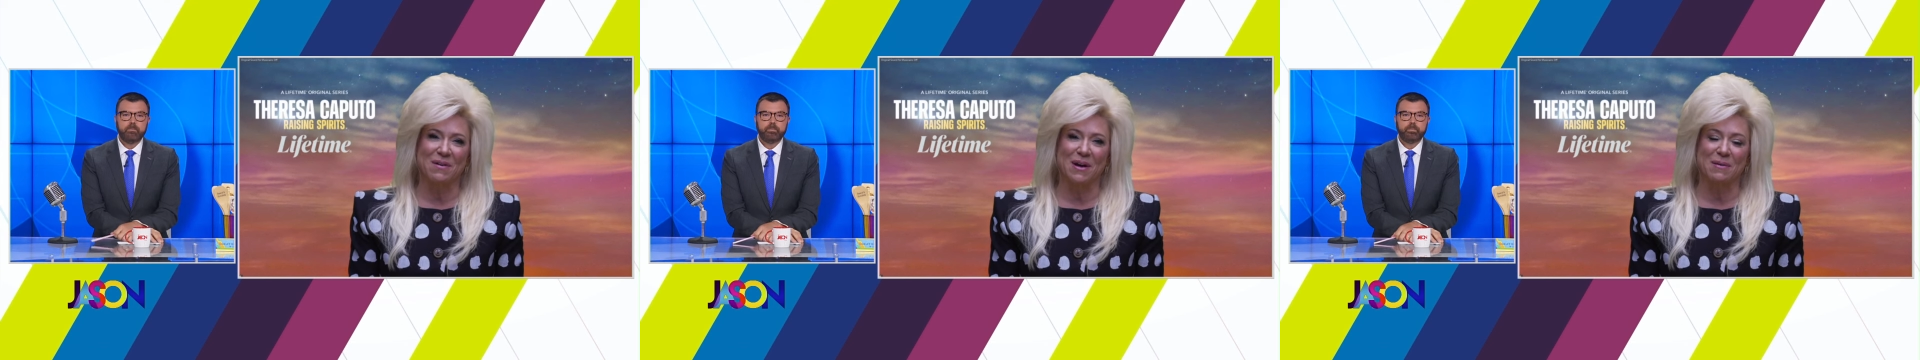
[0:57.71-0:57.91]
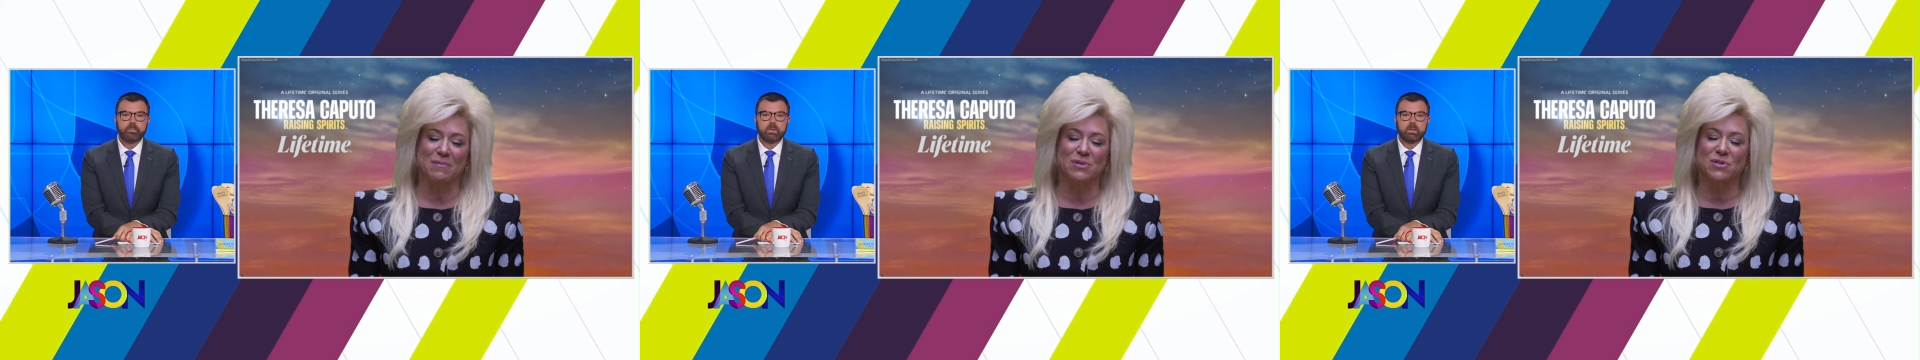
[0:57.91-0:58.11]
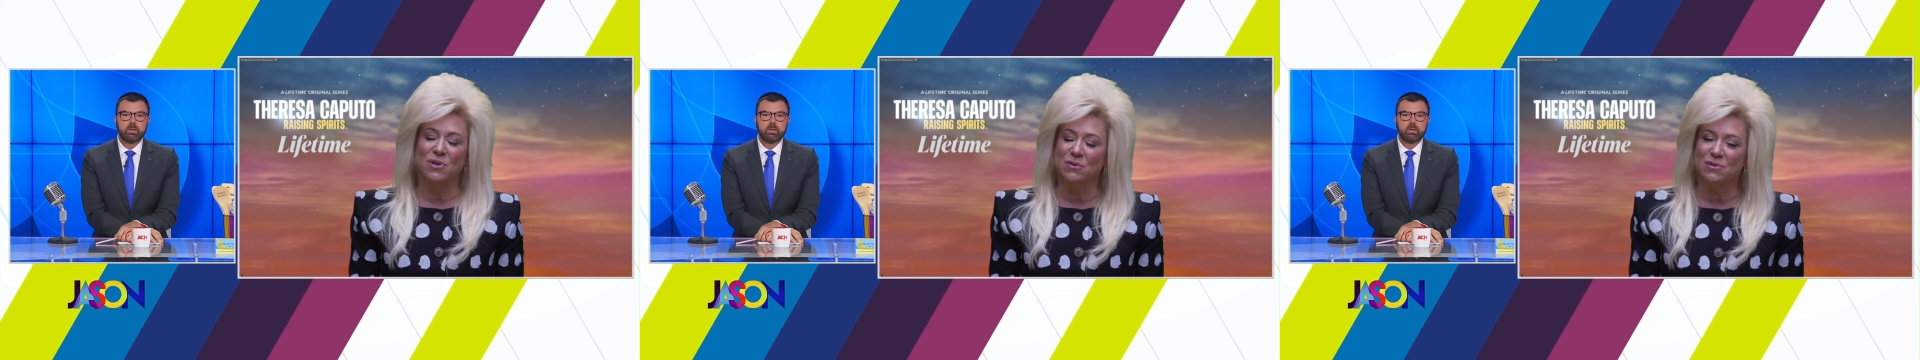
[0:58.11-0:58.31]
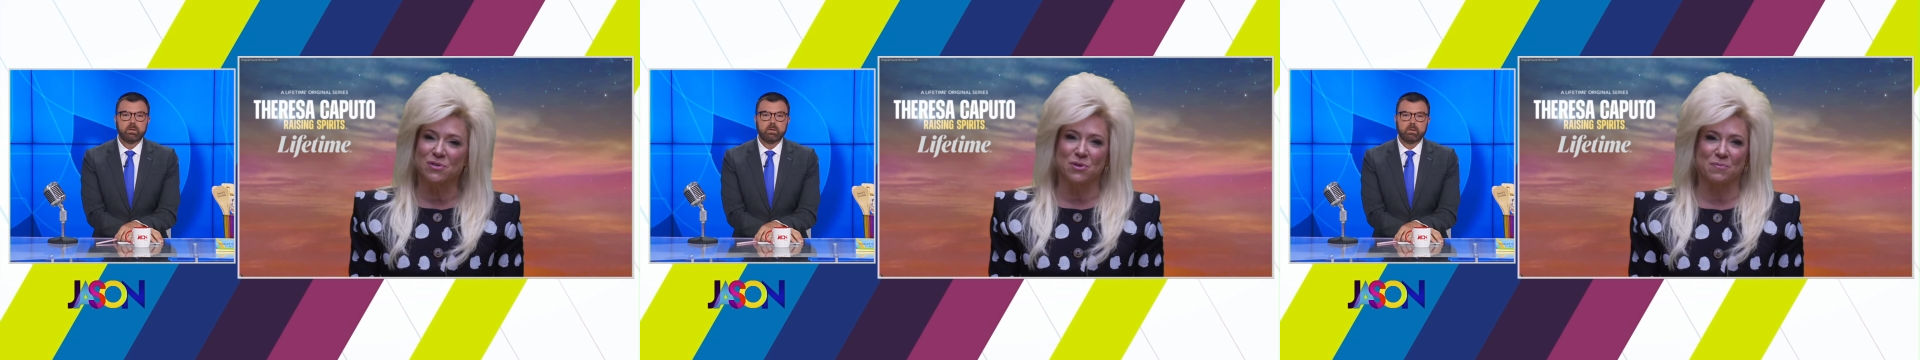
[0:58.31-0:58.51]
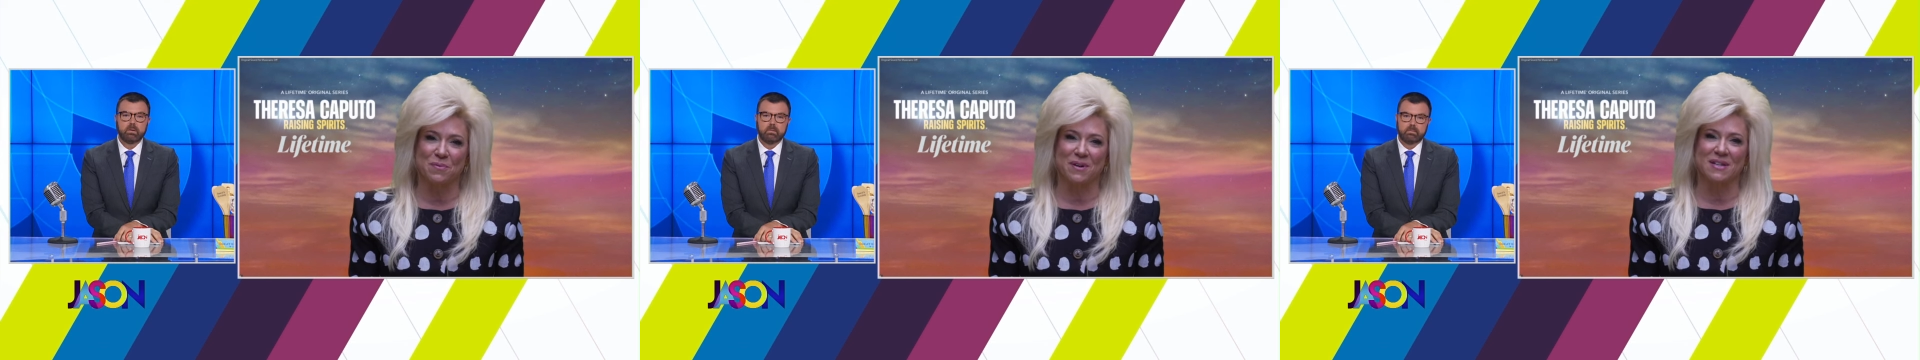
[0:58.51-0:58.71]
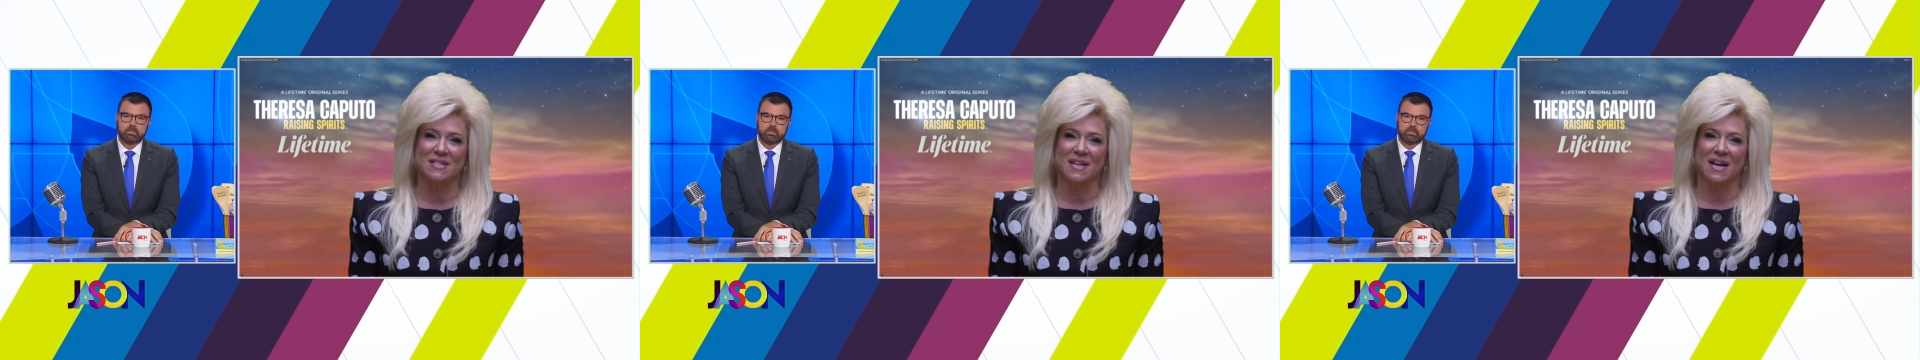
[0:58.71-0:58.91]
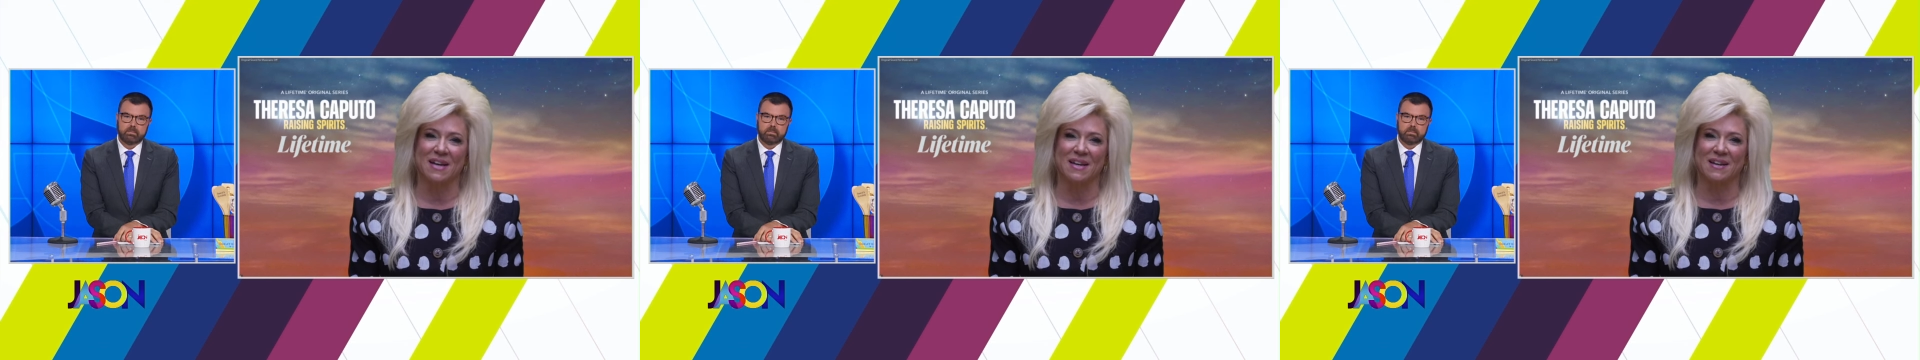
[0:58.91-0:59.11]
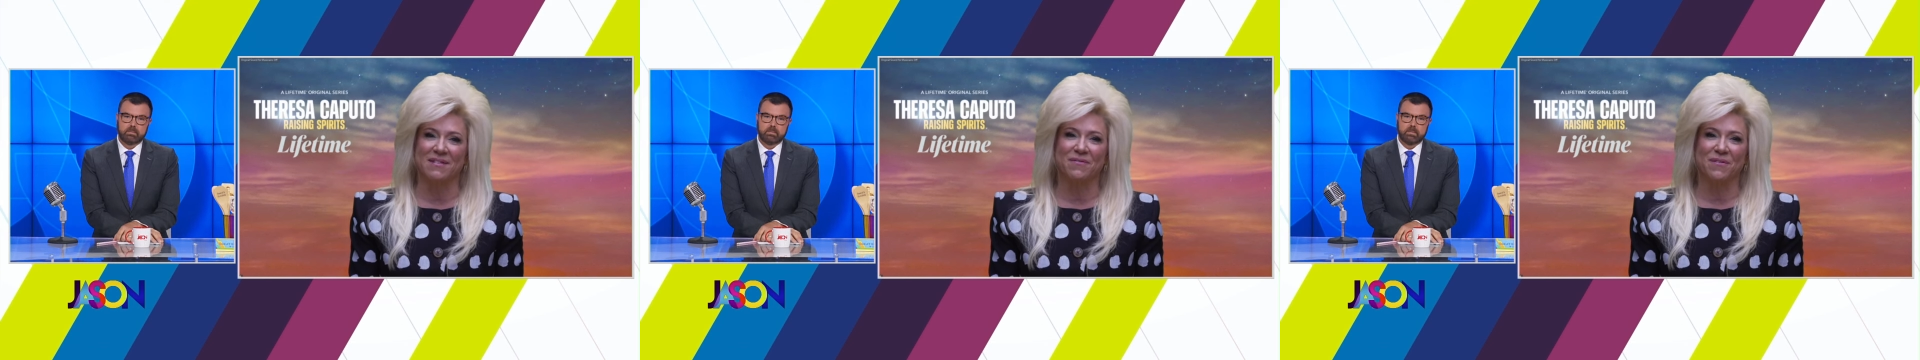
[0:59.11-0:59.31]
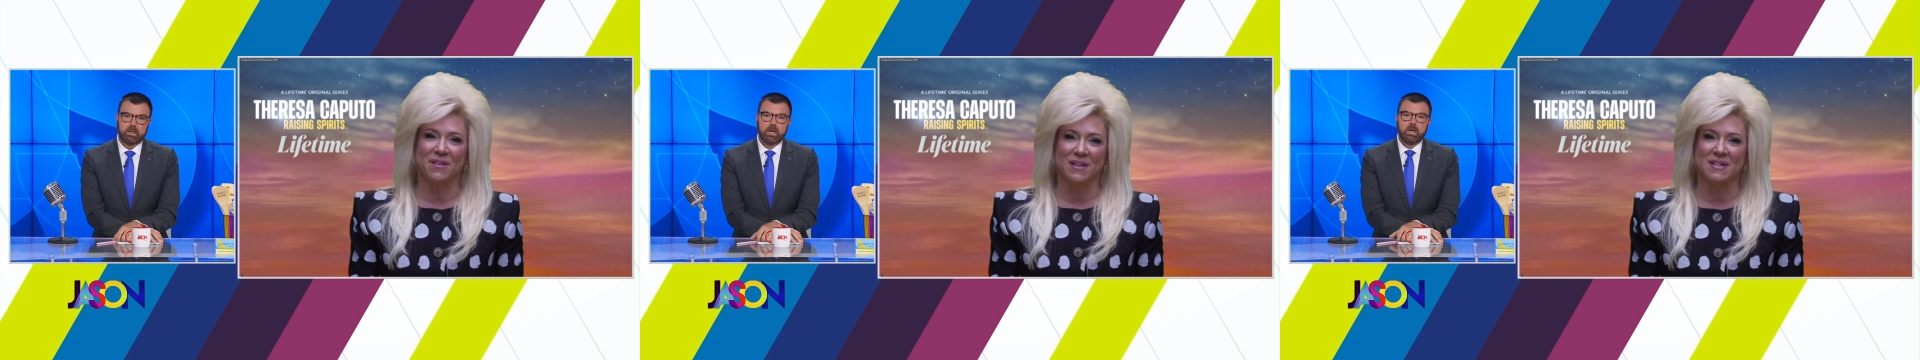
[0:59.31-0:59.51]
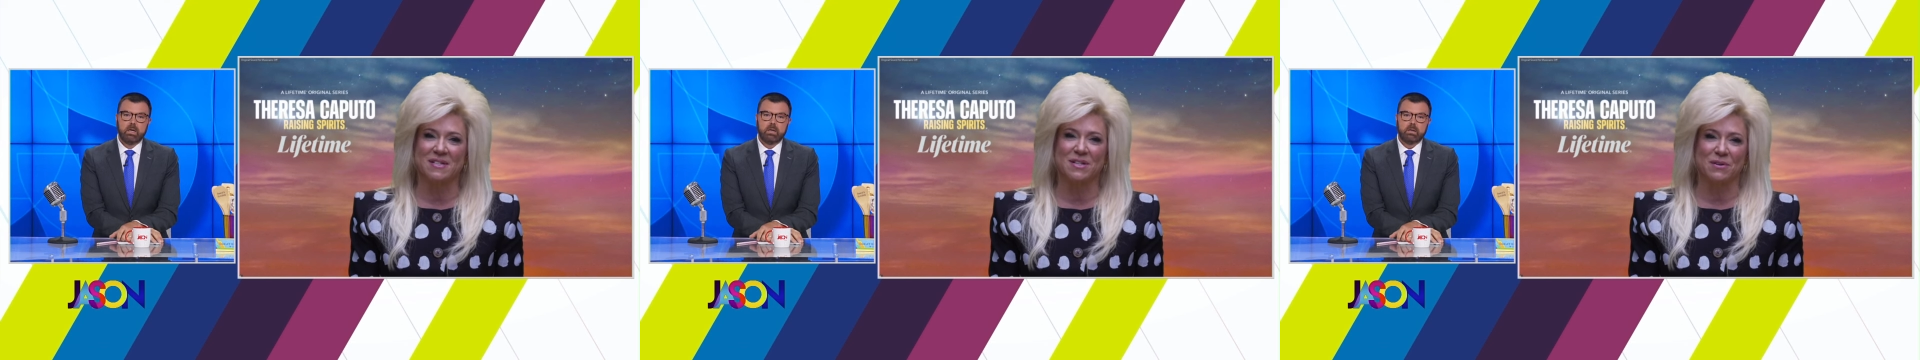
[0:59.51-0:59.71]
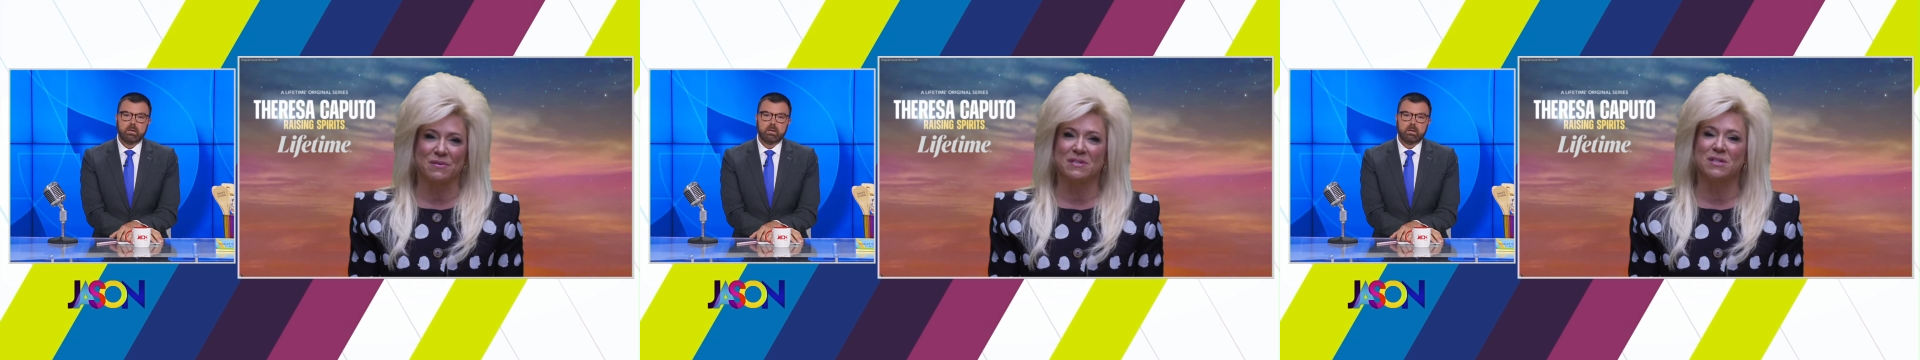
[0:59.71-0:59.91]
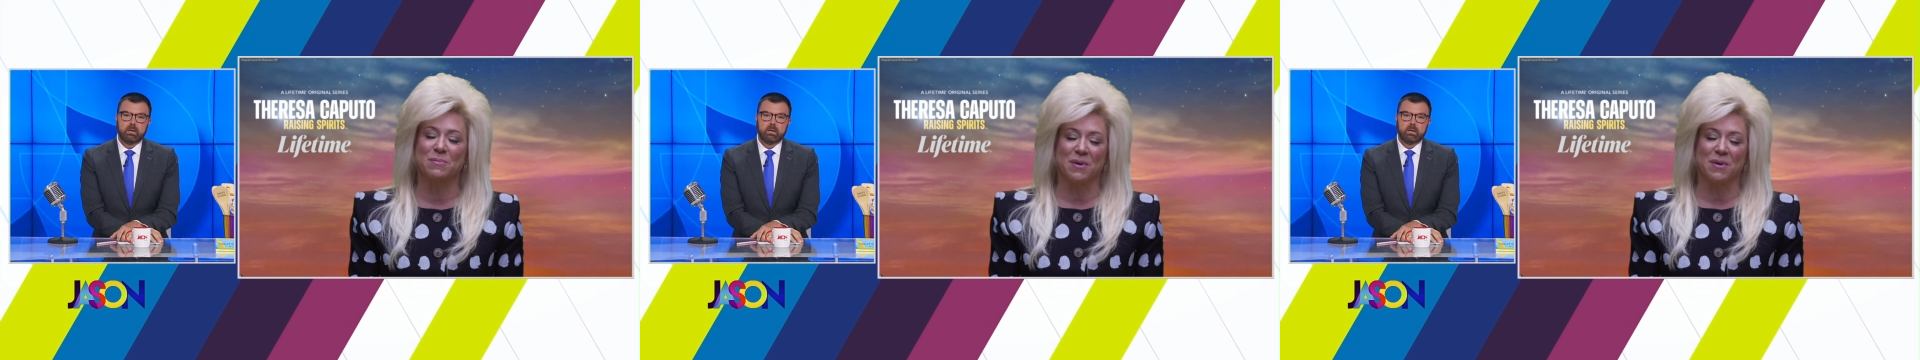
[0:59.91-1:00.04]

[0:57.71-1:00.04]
I am so super excited for this series to